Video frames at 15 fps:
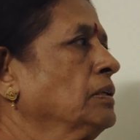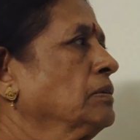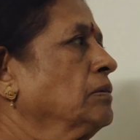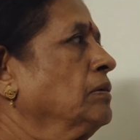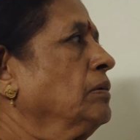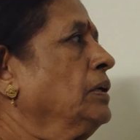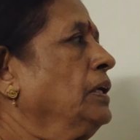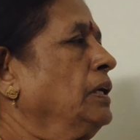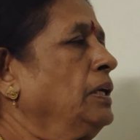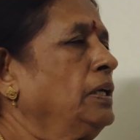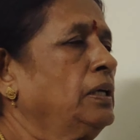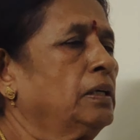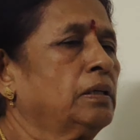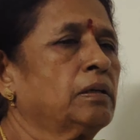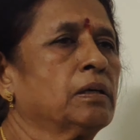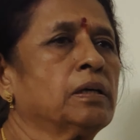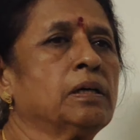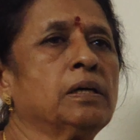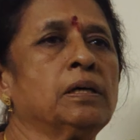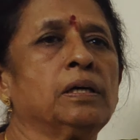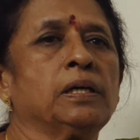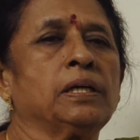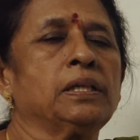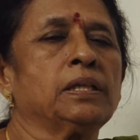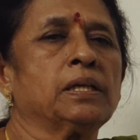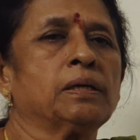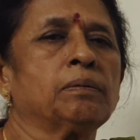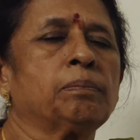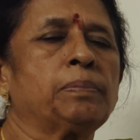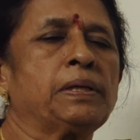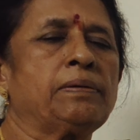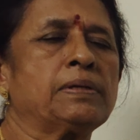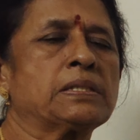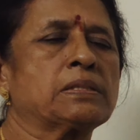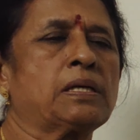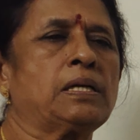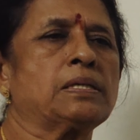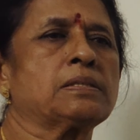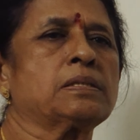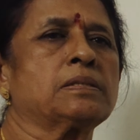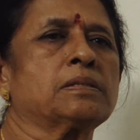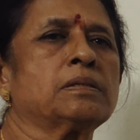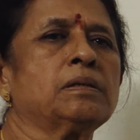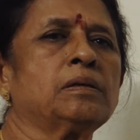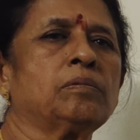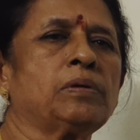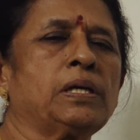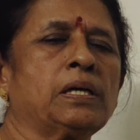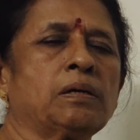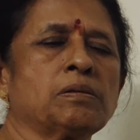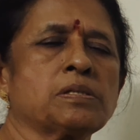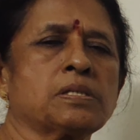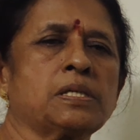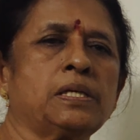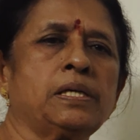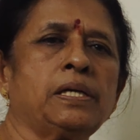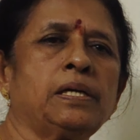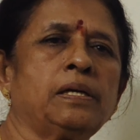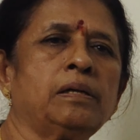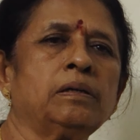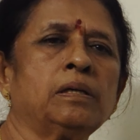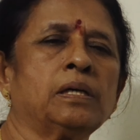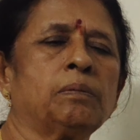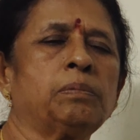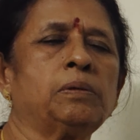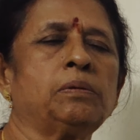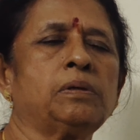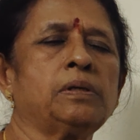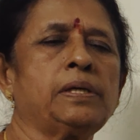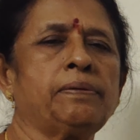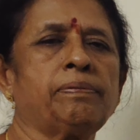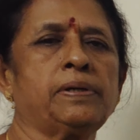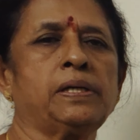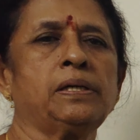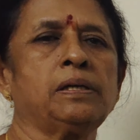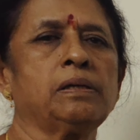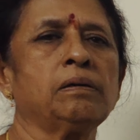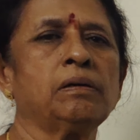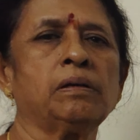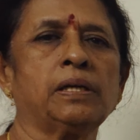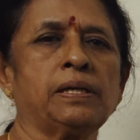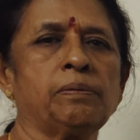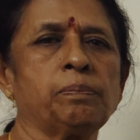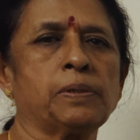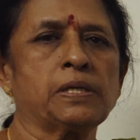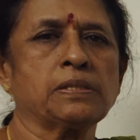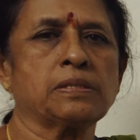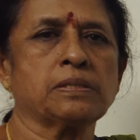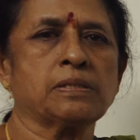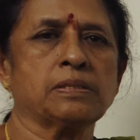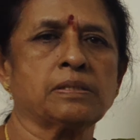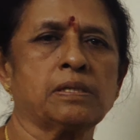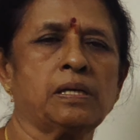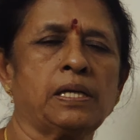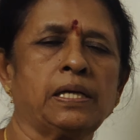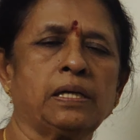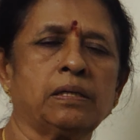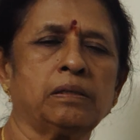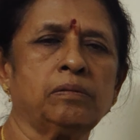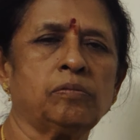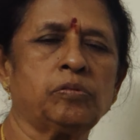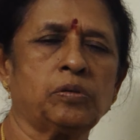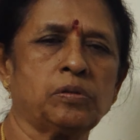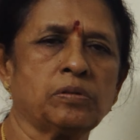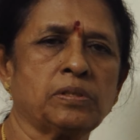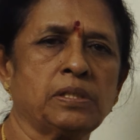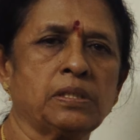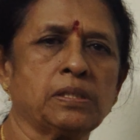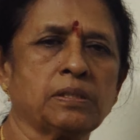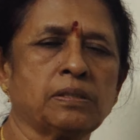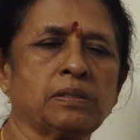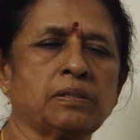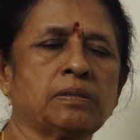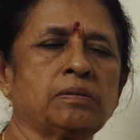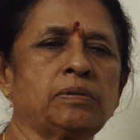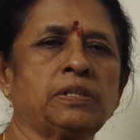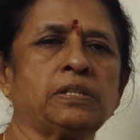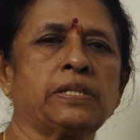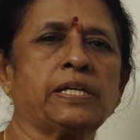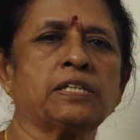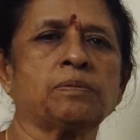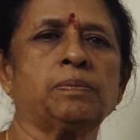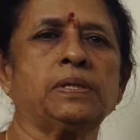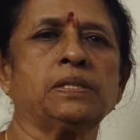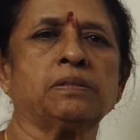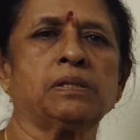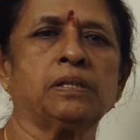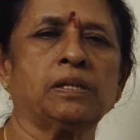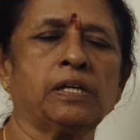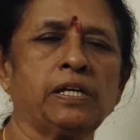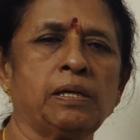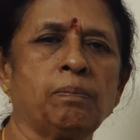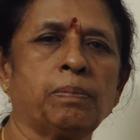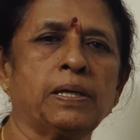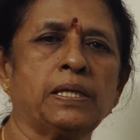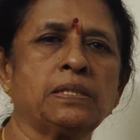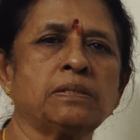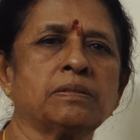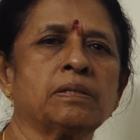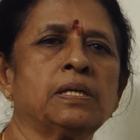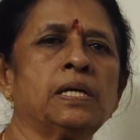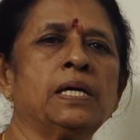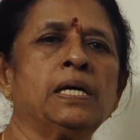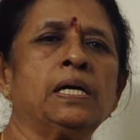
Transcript: So here in the previous classes we have studied about different life processes like photosynthesis, which takes place in green plants,